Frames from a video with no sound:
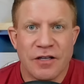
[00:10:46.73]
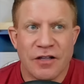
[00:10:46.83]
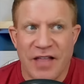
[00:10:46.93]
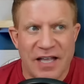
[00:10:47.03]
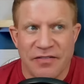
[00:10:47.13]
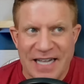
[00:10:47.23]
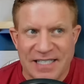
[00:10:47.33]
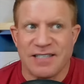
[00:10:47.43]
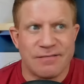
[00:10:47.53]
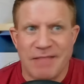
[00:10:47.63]
That
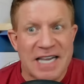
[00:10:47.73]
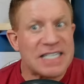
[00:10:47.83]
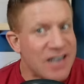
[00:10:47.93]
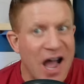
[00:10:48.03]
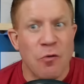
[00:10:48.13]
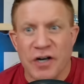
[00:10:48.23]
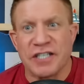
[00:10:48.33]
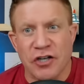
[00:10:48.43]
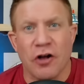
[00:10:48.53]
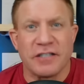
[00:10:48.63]
that's that is not what
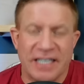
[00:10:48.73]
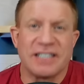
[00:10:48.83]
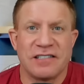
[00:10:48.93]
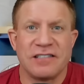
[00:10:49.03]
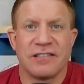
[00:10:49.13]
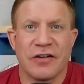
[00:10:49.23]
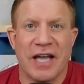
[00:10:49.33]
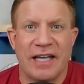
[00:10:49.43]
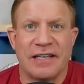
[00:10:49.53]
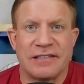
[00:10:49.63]
assault is,
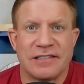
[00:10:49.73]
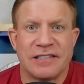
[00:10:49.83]
okay?